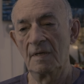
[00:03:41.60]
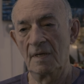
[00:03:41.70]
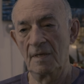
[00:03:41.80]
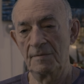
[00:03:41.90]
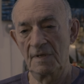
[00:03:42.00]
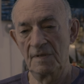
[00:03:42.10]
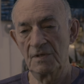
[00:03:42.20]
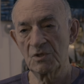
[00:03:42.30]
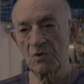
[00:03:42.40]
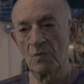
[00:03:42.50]
And in
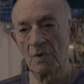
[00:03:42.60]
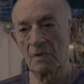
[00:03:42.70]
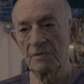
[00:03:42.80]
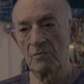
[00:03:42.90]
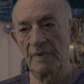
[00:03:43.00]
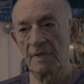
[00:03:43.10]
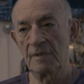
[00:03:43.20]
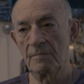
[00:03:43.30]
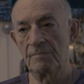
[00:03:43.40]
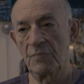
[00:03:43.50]
this world, we
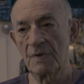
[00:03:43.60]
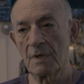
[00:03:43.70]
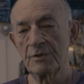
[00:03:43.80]
put our